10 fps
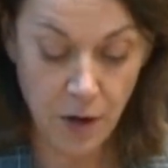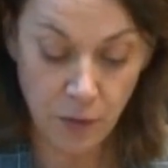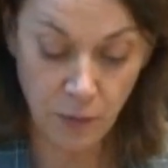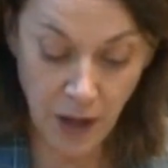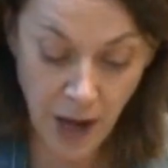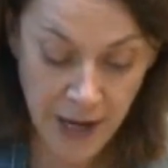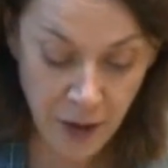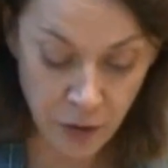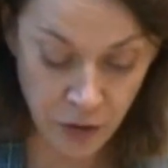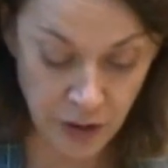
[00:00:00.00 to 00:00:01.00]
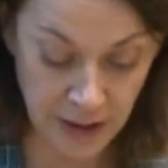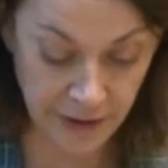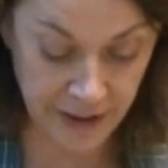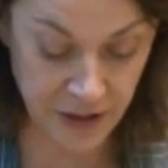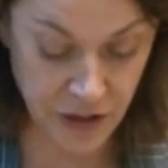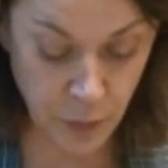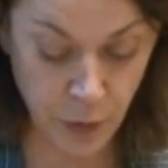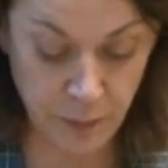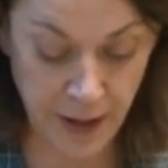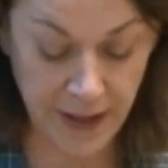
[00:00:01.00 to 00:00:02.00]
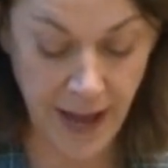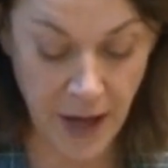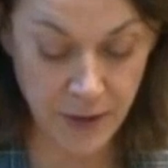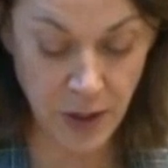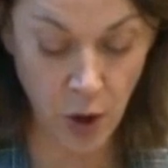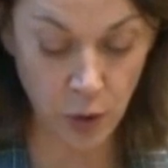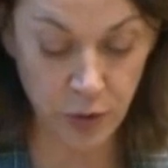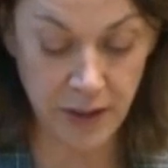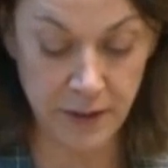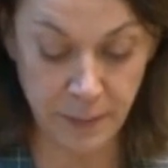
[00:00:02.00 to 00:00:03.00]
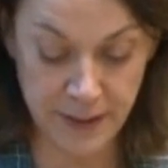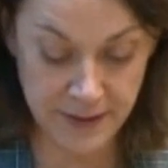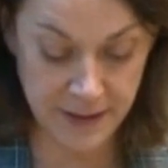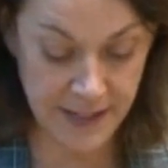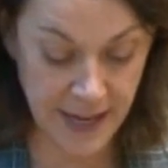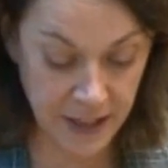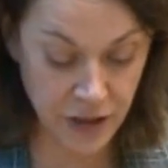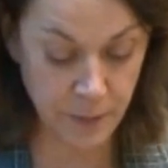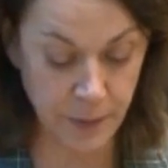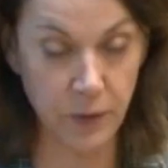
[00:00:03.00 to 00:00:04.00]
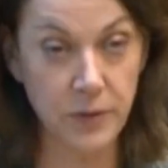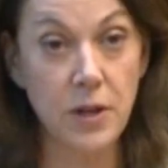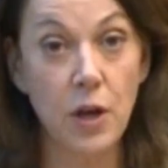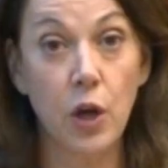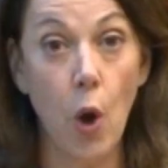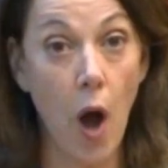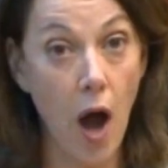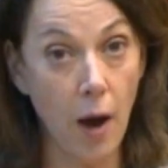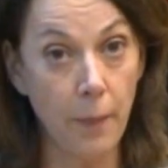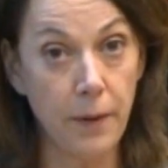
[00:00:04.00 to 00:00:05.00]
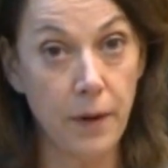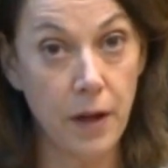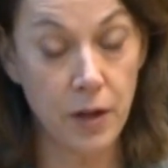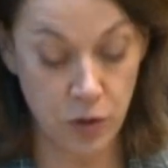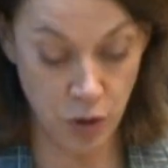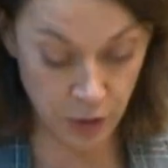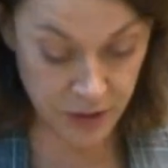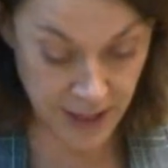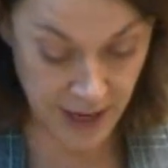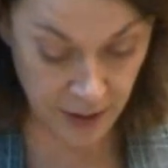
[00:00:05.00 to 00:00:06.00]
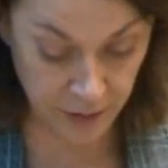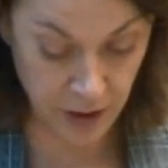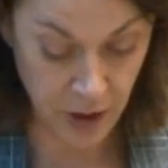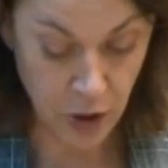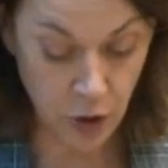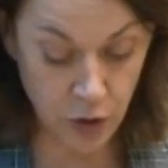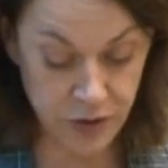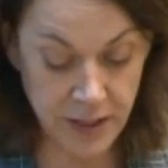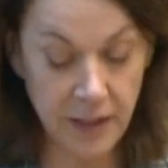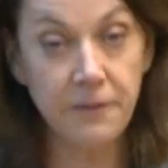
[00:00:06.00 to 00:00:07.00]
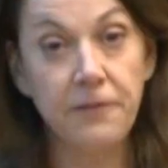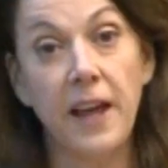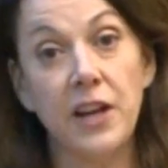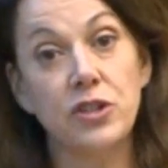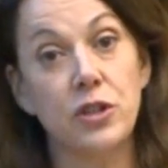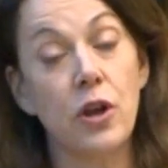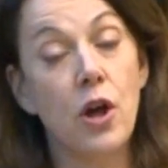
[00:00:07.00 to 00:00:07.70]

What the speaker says: Relying on nuclear energy would make household and business energy bills go up, not down, causing inflation